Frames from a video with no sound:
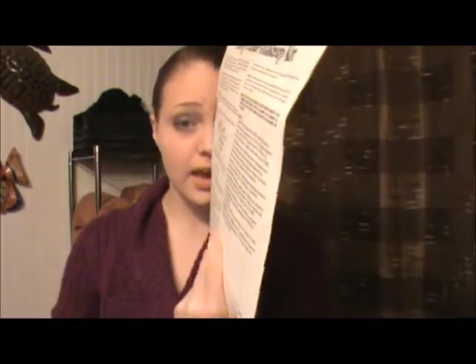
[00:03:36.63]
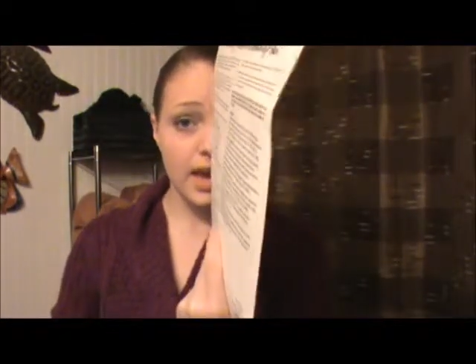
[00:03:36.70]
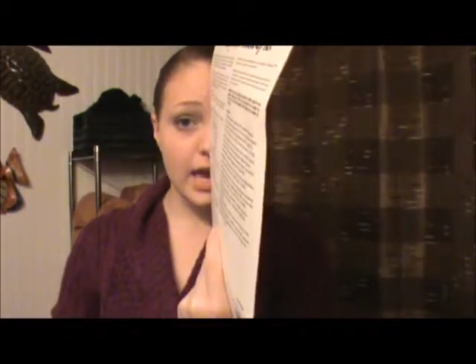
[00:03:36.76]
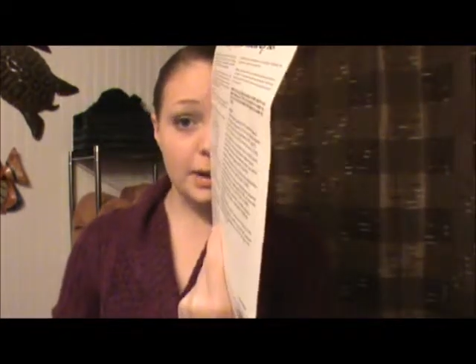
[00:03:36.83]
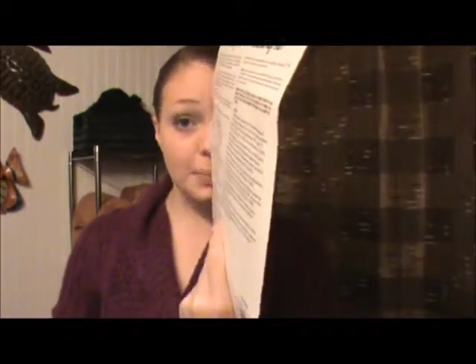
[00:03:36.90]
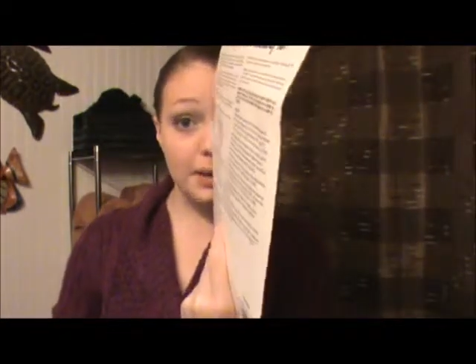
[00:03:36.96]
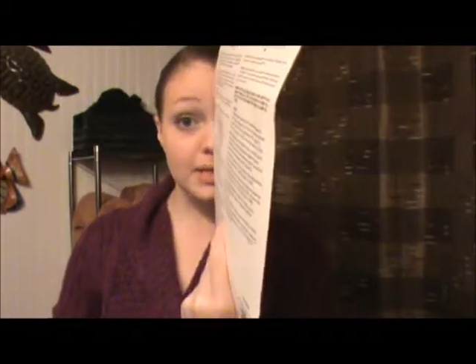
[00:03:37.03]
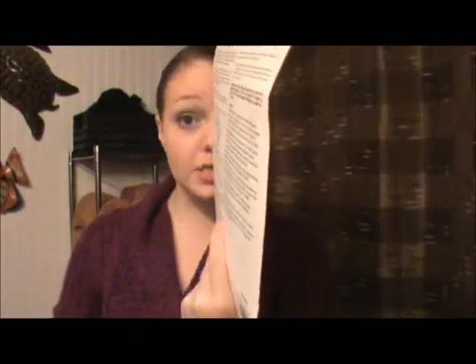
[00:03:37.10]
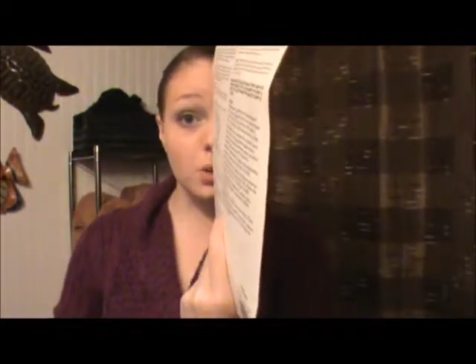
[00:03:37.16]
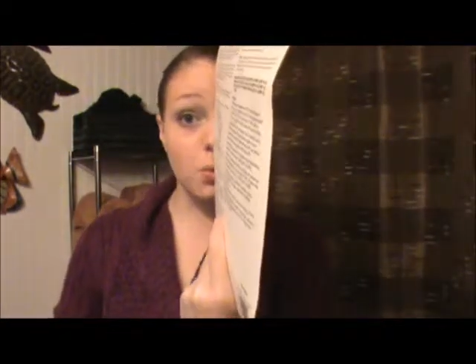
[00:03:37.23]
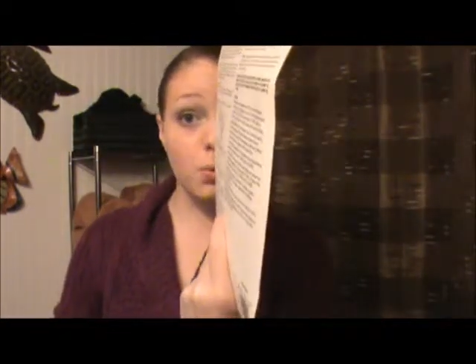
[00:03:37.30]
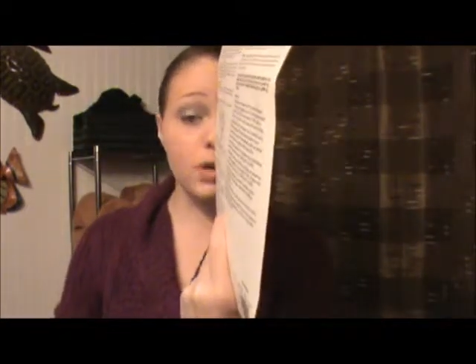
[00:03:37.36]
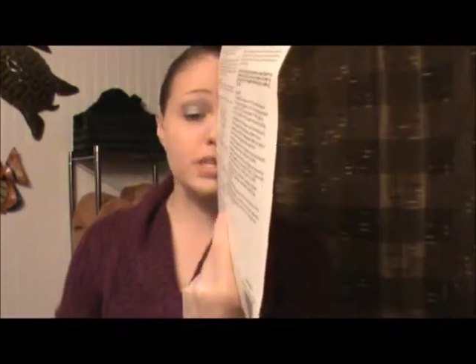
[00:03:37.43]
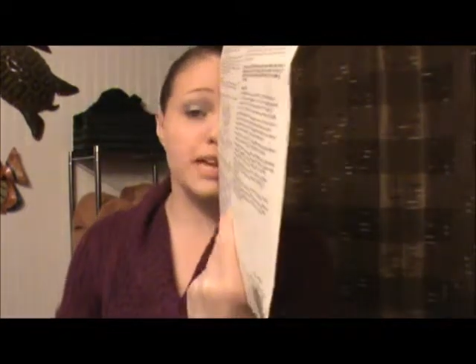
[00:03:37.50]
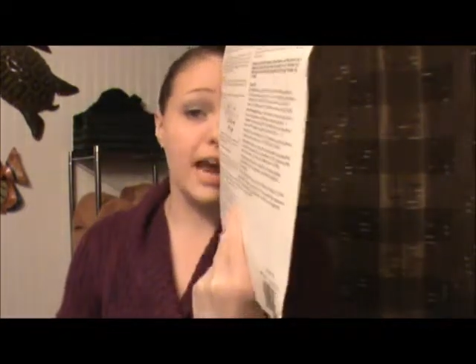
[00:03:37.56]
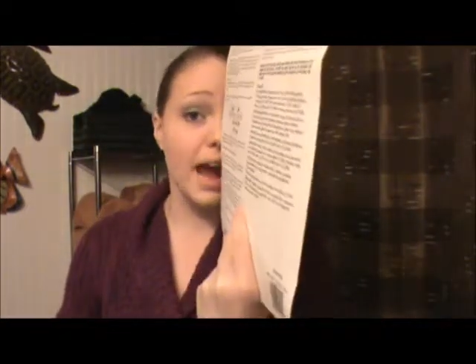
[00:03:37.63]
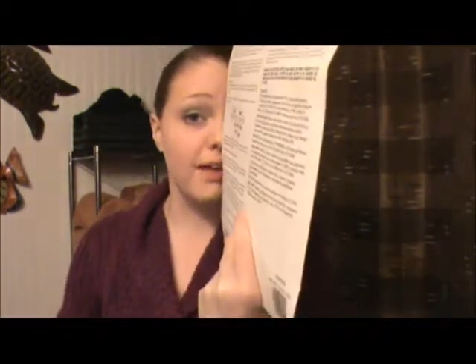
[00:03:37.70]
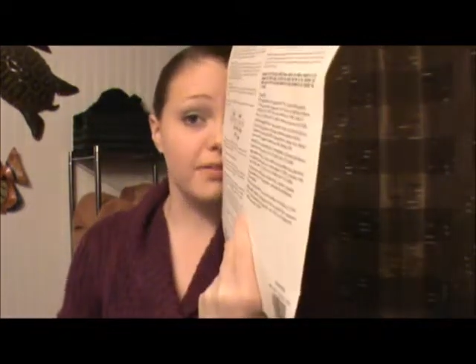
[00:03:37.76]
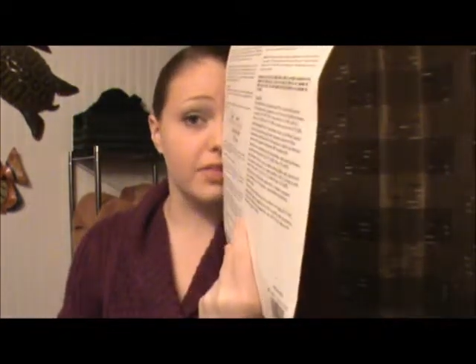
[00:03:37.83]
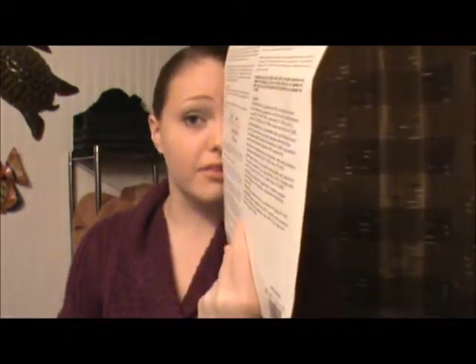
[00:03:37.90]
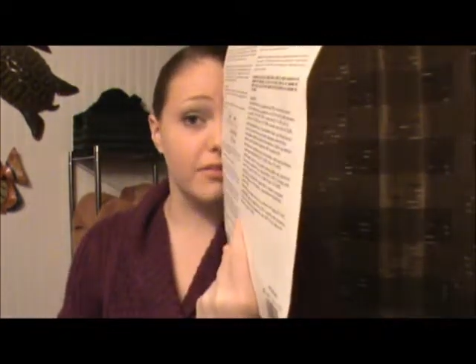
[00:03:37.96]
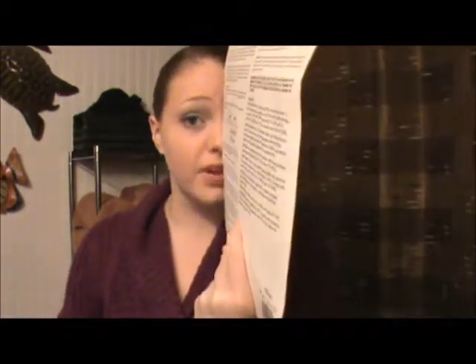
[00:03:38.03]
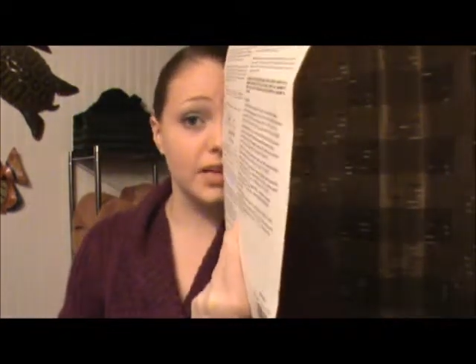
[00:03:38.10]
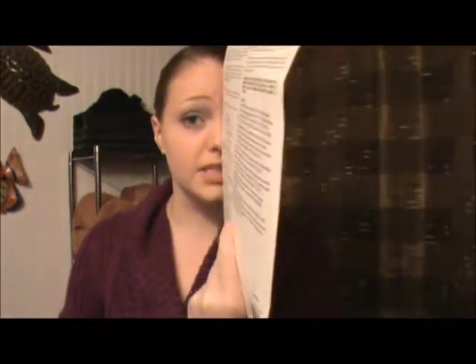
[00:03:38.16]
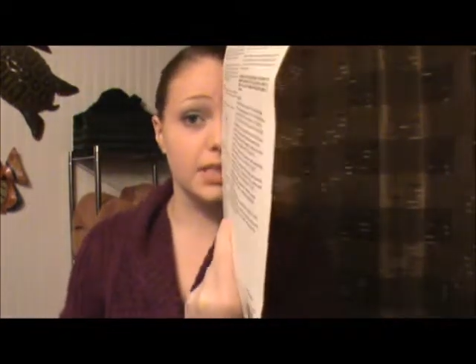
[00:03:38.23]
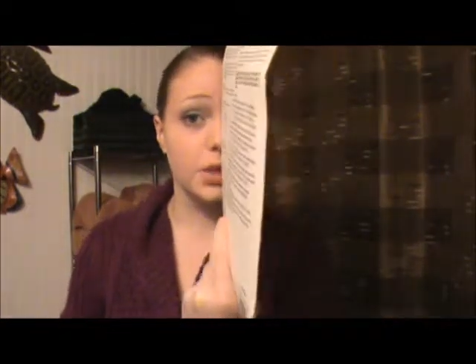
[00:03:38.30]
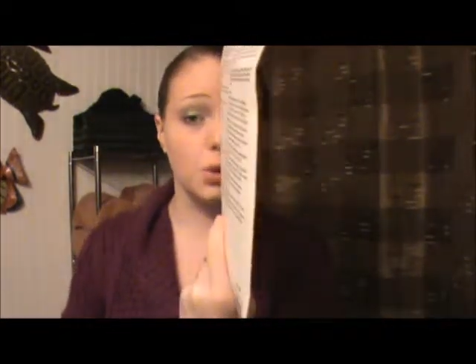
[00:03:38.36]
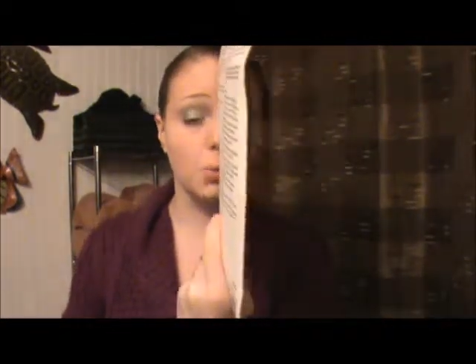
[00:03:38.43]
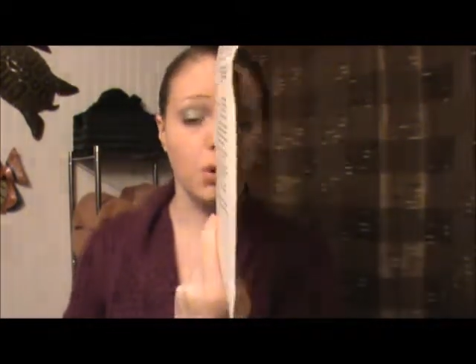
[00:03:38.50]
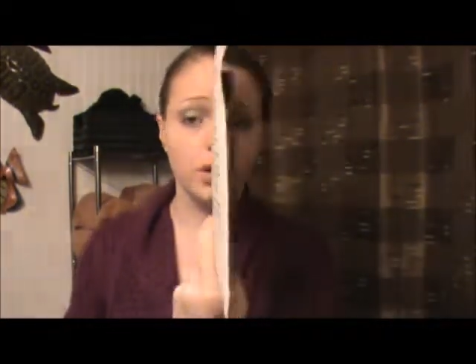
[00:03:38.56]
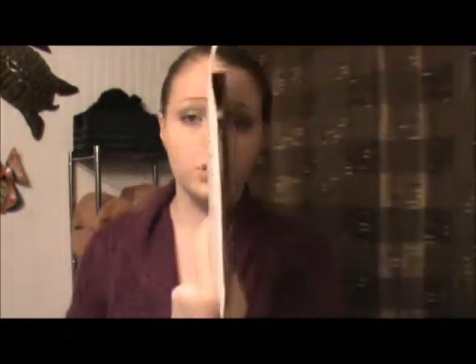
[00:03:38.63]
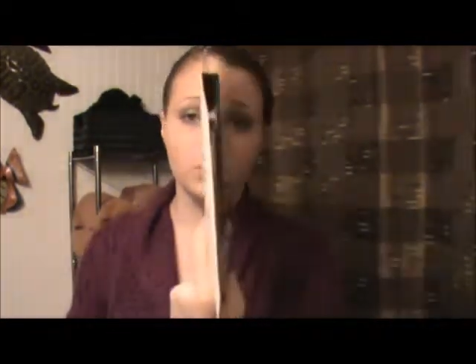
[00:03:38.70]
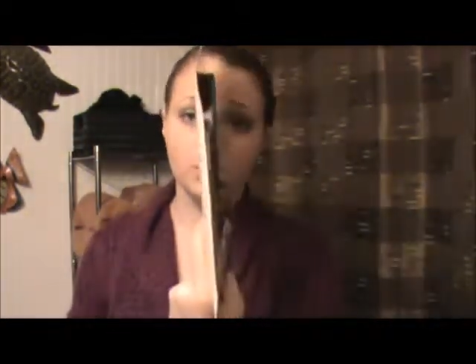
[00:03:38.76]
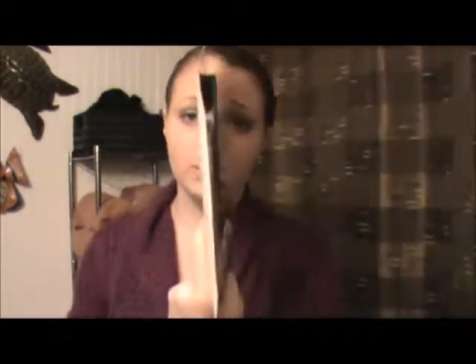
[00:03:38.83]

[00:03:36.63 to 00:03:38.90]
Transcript: It depends on which half of the face that you want to